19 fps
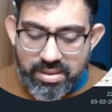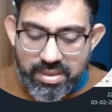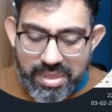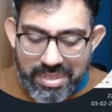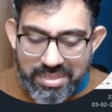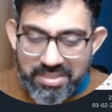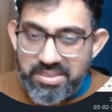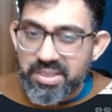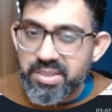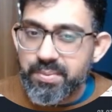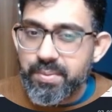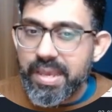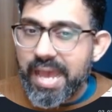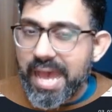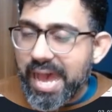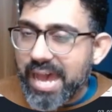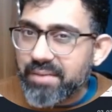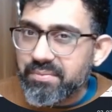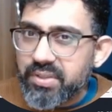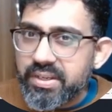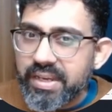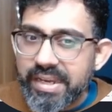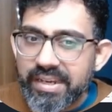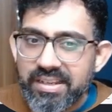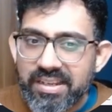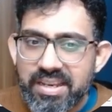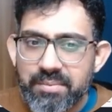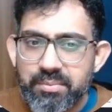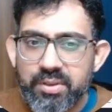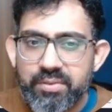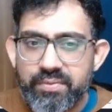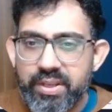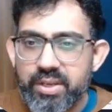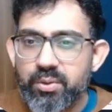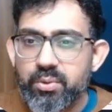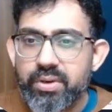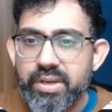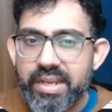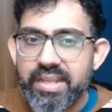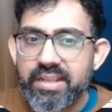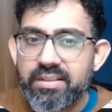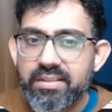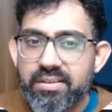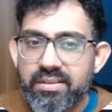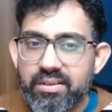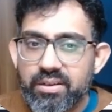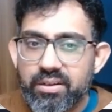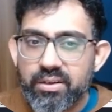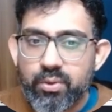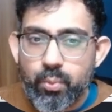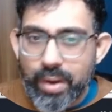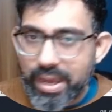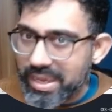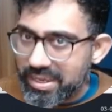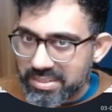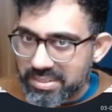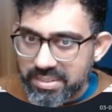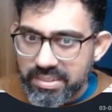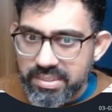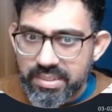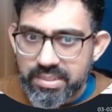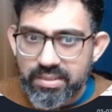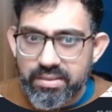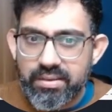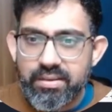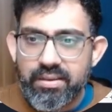And since we have the data label, we don't need the y-axis.